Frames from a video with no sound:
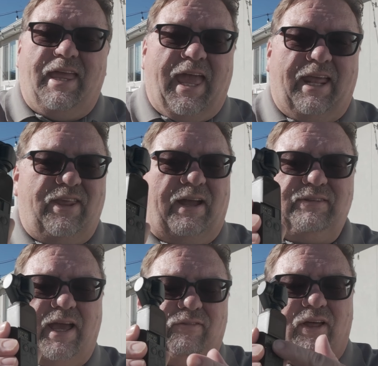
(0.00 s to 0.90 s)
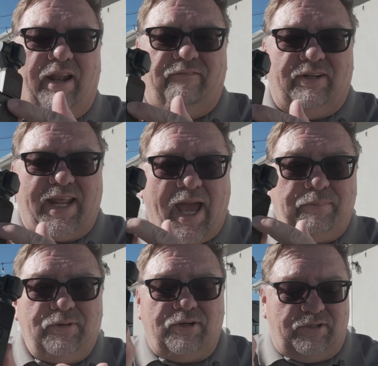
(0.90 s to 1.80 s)
you have to have a lot of
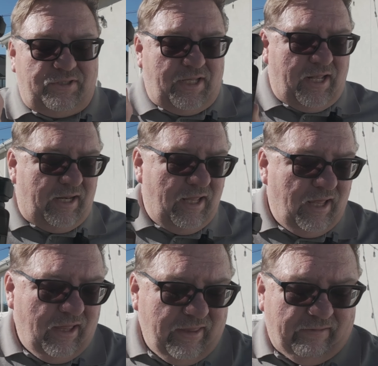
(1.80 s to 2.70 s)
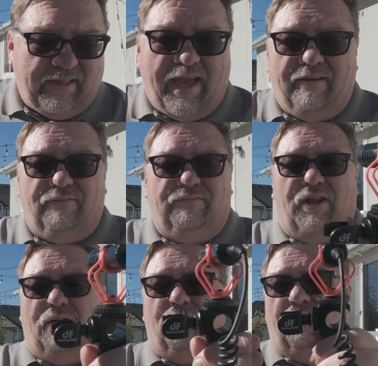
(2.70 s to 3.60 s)
adapters, and you have to have, you
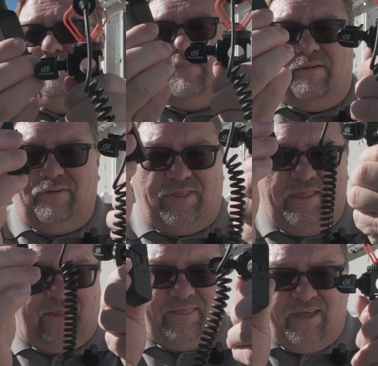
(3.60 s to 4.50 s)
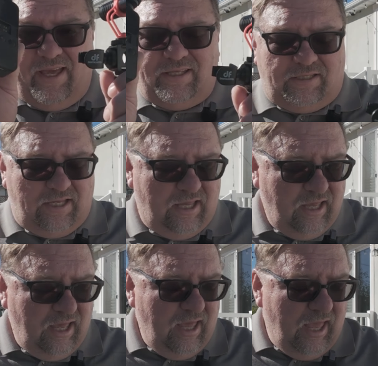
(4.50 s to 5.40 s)
know, everything like this.
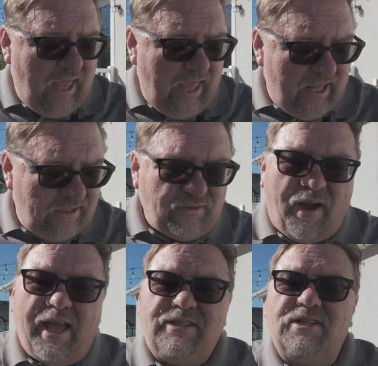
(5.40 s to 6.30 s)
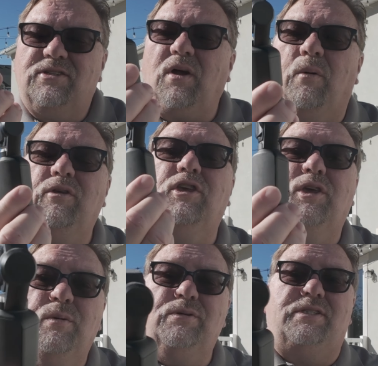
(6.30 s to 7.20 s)
And so I just don't
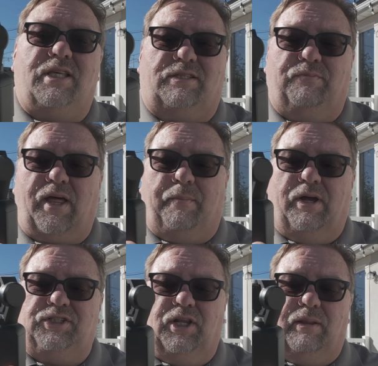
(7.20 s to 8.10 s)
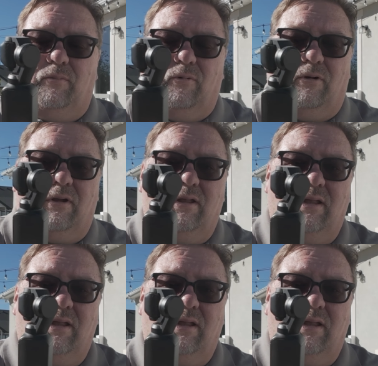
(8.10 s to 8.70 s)
use this that much anymore